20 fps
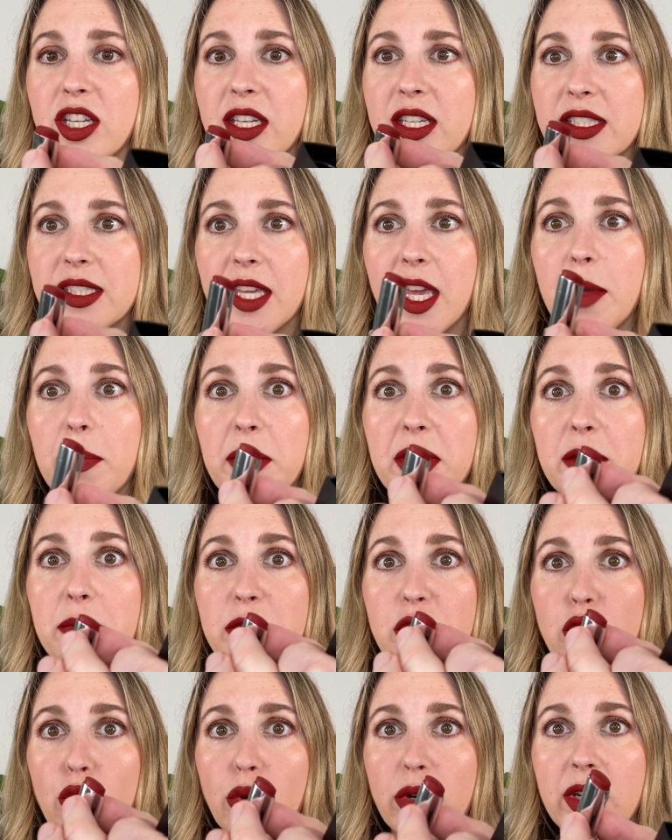It's keeping the
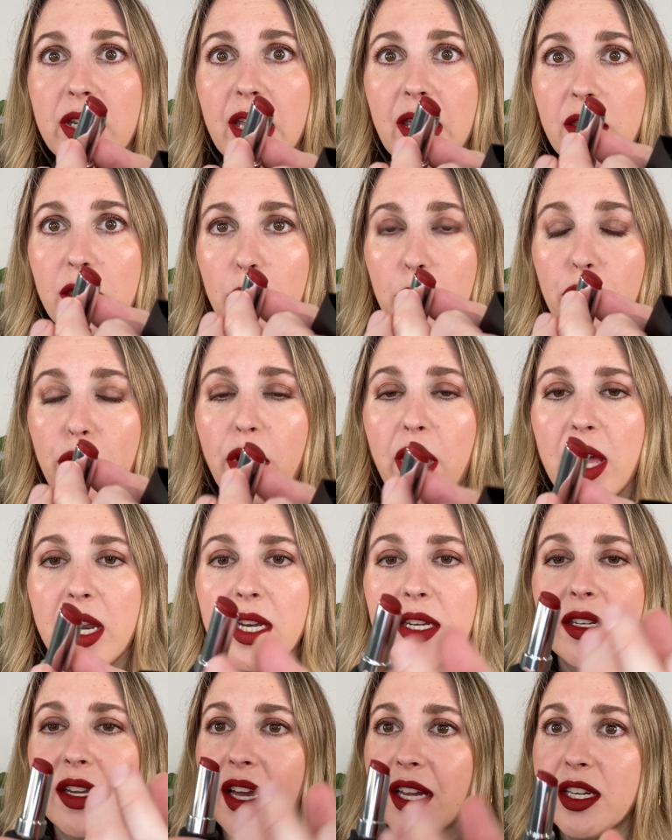majority of the
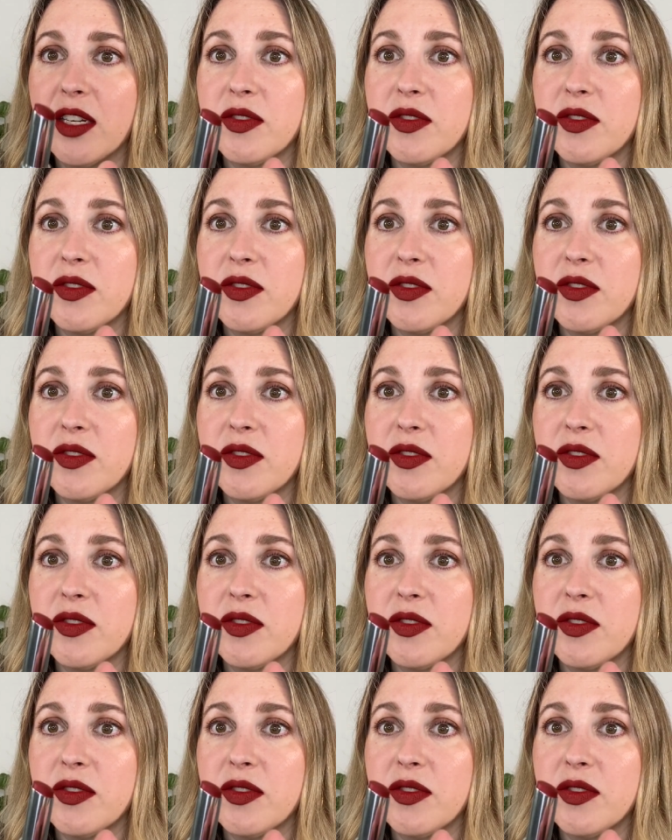product kind